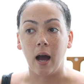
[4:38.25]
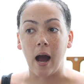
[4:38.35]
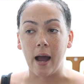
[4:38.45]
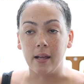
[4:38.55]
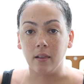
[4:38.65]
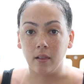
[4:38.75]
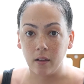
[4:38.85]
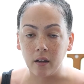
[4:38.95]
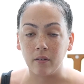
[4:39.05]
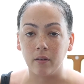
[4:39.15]
I
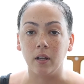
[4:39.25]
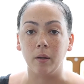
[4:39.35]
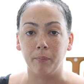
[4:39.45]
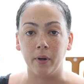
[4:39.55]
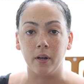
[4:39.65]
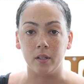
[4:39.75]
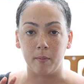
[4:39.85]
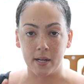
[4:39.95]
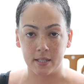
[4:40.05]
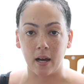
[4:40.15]
literally burned
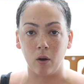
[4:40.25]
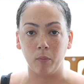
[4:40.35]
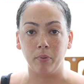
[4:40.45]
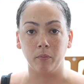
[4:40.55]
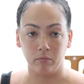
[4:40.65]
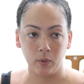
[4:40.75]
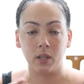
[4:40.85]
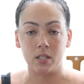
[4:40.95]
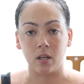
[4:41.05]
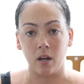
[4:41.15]
my scalp with
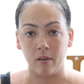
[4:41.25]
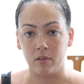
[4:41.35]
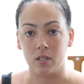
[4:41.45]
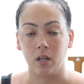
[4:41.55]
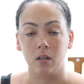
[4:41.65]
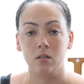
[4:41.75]
the sun, obviously.